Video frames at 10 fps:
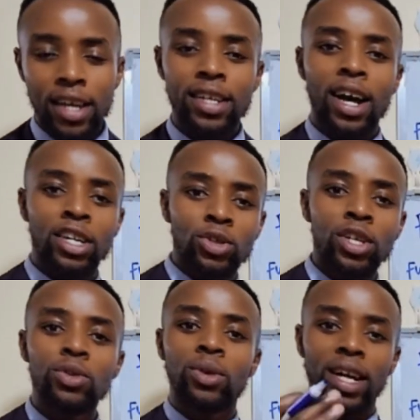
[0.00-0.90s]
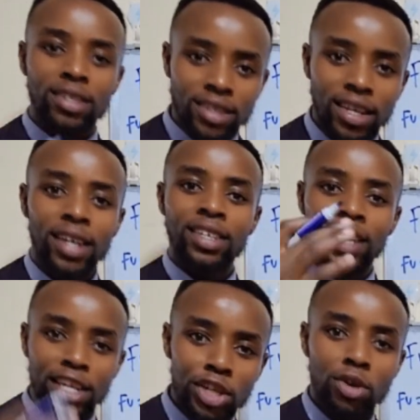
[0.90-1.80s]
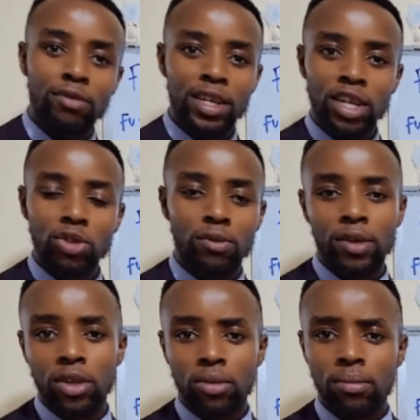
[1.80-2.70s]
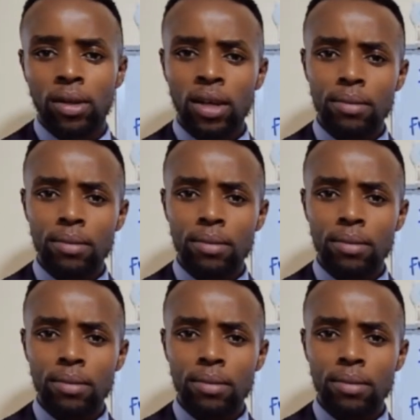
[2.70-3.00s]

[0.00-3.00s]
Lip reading: And actually you can start gaining your financial freedom.